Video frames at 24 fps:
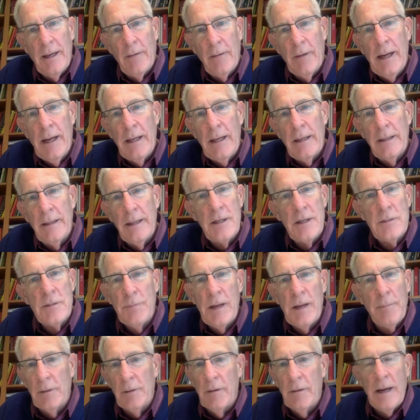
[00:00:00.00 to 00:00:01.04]
All right, these
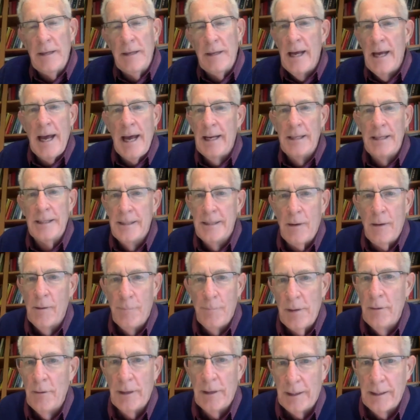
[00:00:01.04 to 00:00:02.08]
people are not in
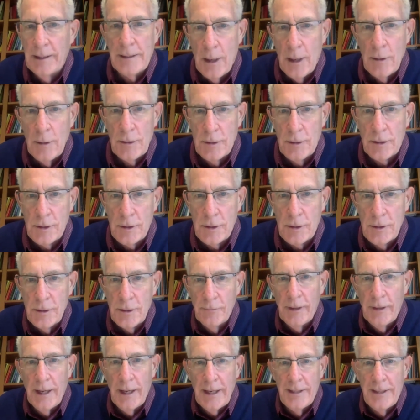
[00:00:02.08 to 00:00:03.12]
therapeutic ketosis,
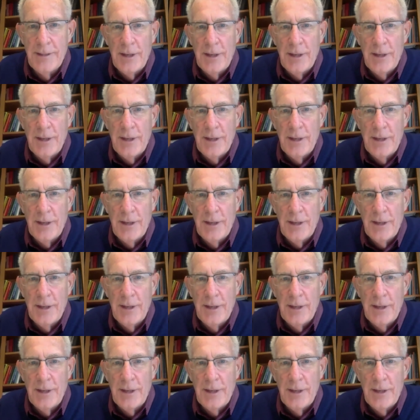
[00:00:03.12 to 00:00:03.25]
right?